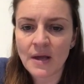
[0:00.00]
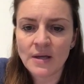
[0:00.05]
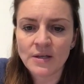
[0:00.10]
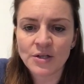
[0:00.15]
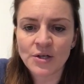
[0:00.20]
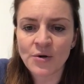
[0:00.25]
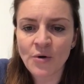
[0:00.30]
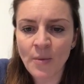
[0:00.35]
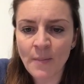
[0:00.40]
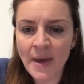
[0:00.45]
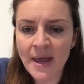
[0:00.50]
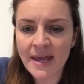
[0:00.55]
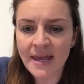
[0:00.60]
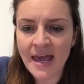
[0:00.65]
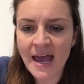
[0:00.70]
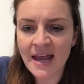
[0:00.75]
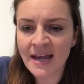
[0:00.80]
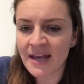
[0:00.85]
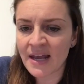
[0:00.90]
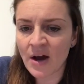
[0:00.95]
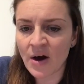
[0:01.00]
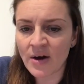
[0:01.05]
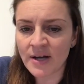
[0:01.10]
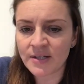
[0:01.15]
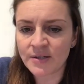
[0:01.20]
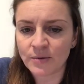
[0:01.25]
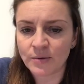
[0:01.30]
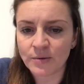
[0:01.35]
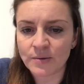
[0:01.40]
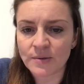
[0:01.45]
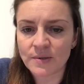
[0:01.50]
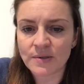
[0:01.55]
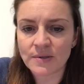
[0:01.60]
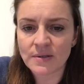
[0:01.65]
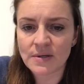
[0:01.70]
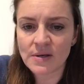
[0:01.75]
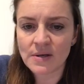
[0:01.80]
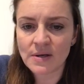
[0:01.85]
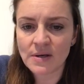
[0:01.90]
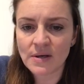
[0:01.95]
Do not make any idols.
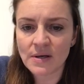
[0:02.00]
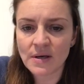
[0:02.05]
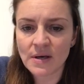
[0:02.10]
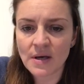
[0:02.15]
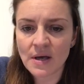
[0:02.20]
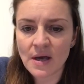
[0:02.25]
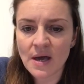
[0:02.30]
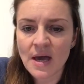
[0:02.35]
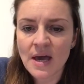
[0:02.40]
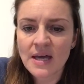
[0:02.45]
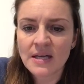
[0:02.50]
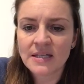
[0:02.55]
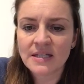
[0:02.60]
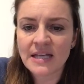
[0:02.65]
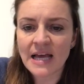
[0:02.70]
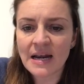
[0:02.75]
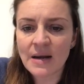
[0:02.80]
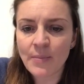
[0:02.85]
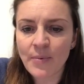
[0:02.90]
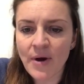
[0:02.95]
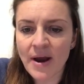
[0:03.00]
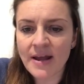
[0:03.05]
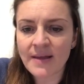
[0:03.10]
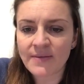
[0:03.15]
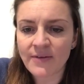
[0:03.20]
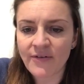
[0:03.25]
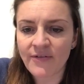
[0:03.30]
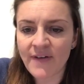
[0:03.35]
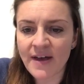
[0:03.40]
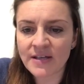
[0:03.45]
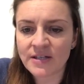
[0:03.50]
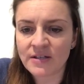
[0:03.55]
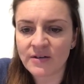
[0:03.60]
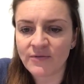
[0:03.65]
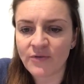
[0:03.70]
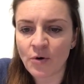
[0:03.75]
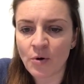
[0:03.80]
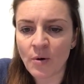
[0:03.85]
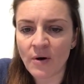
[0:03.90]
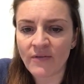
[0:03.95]
Celebrate the
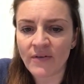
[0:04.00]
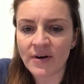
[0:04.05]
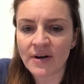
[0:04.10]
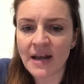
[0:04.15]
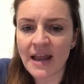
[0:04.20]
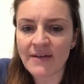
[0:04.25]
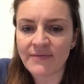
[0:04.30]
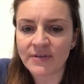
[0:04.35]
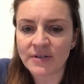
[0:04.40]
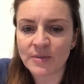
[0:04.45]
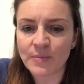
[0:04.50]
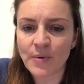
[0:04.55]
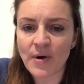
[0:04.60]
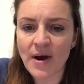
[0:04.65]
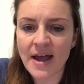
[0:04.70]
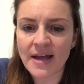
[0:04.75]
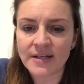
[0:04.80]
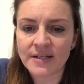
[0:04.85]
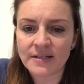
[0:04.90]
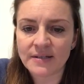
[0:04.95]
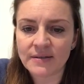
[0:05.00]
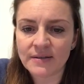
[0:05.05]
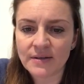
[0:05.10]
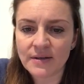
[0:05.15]
festival of unleavened bread.